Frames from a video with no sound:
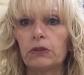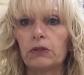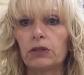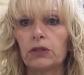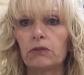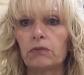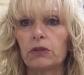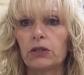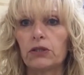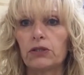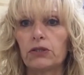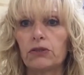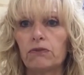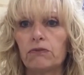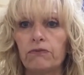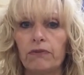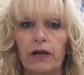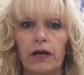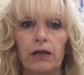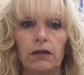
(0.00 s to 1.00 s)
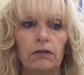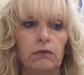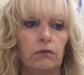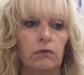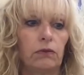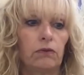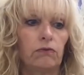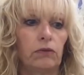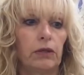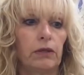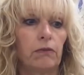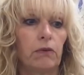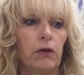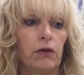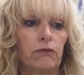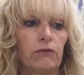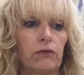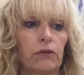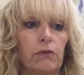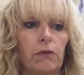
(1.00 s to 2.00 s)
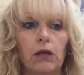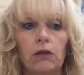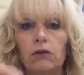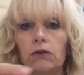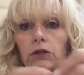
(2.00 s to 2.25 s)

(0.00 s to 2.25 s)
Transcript: You don't want it too fat, it wouldn't really work very well,